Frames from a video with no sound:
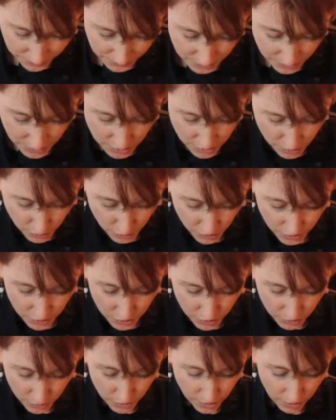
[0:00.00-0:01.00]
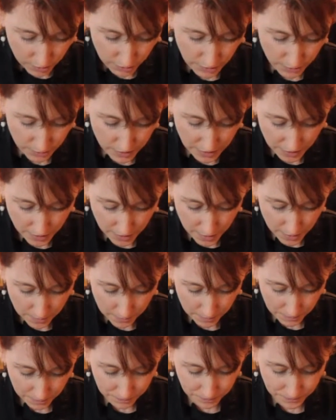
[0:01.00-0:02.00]
At this point you could probably pick it up
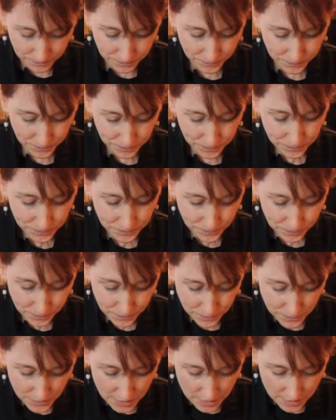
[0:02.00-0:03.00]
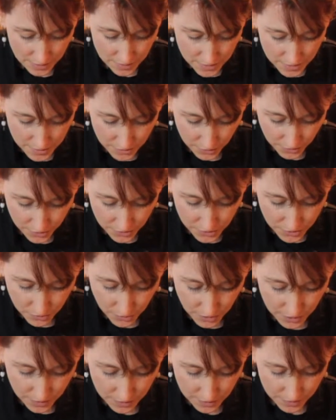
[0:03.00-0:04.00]
and seal this
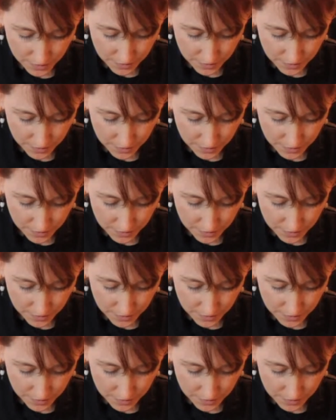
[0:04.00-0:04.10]
way,